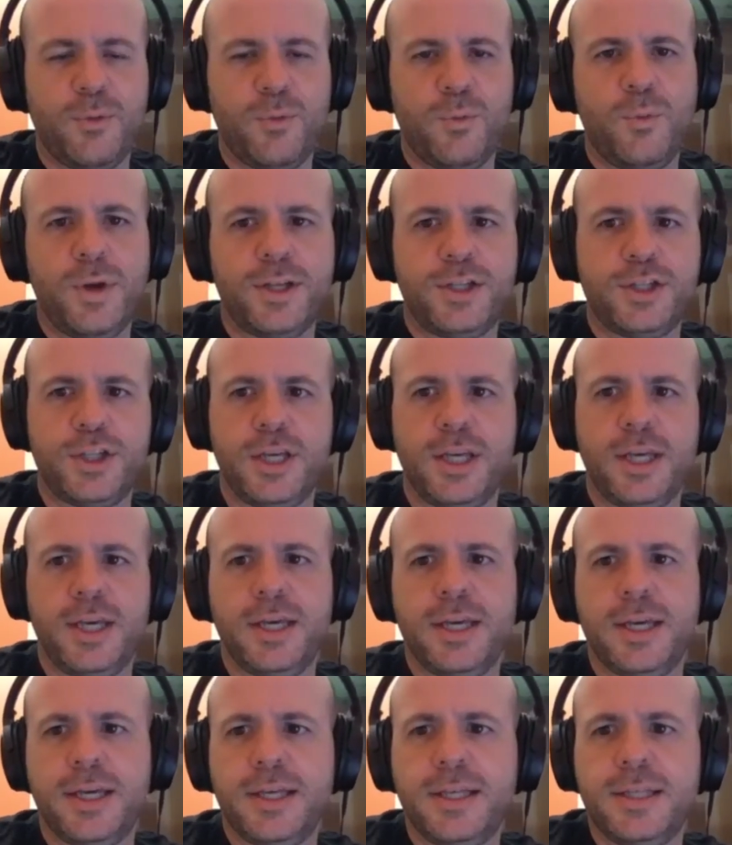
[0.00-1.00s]
which
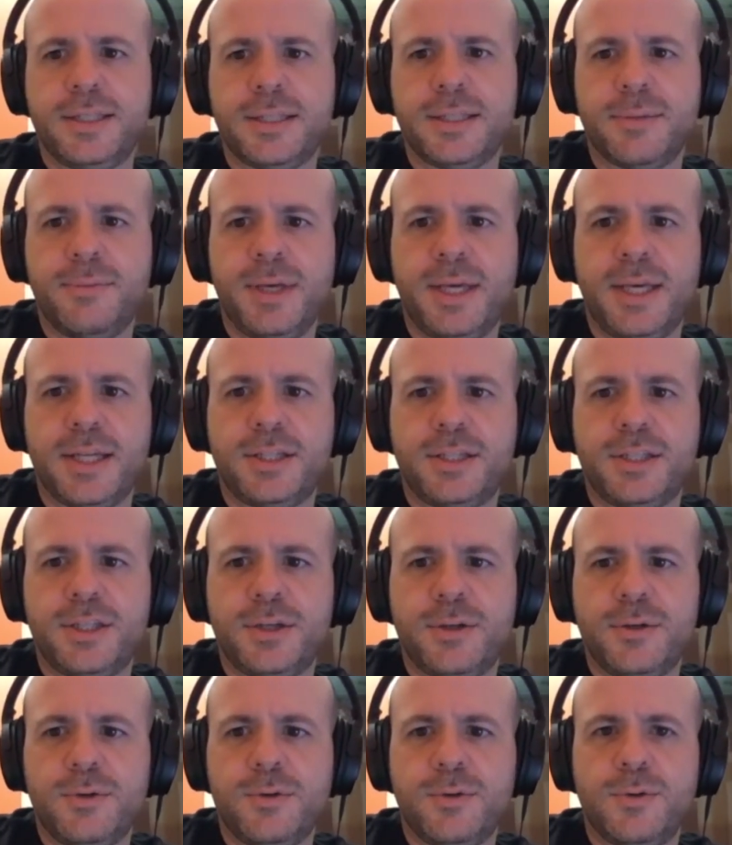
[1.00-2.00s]
is, let me get
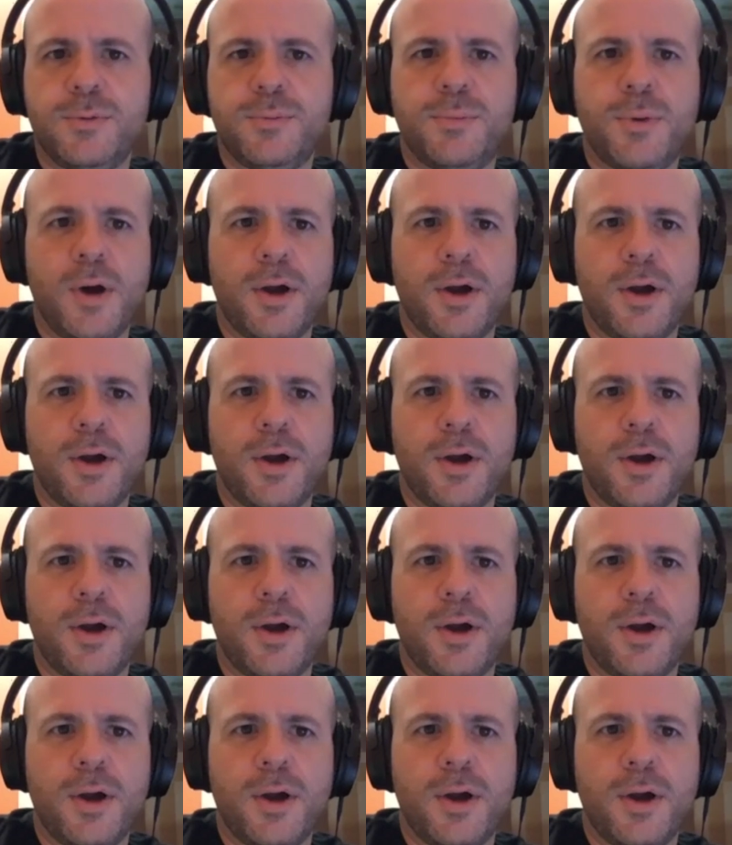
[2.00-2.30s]
you,